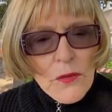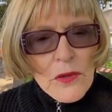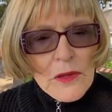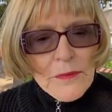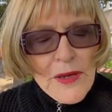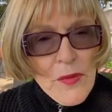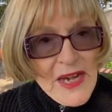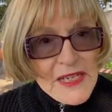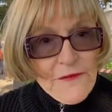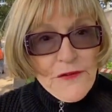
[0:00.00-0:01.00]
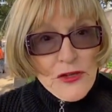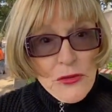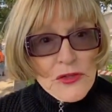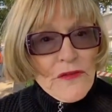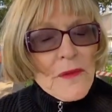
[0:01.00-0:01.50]
will be waiting for
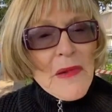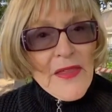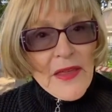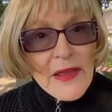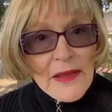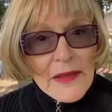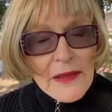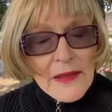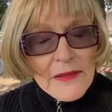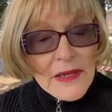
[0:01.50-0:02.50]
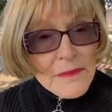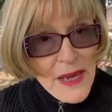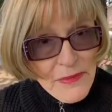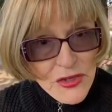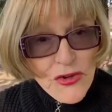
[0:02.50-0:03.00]
news of a mother that
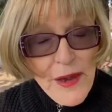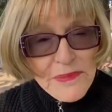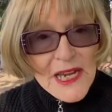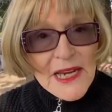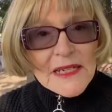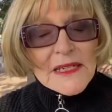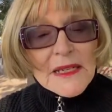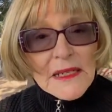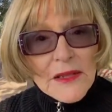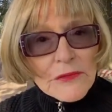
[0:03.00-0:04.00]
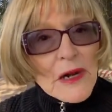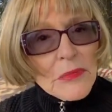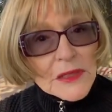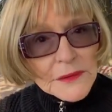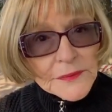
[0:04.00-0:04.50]
may be trapped under the rubble.